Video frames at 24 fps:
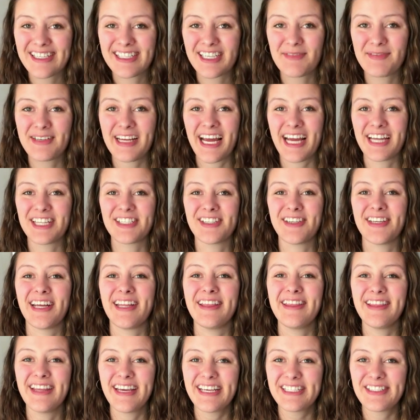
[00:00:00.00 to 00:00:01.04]
is going to be answered
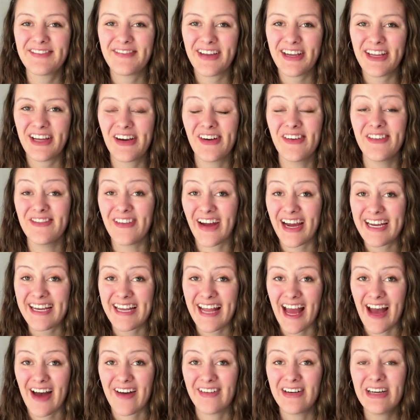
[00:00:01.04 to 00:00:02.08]
in this video right
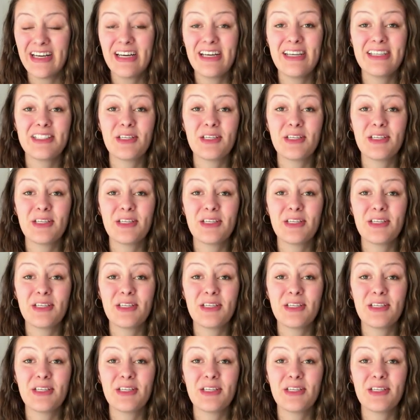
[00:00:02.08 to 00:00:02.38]
now.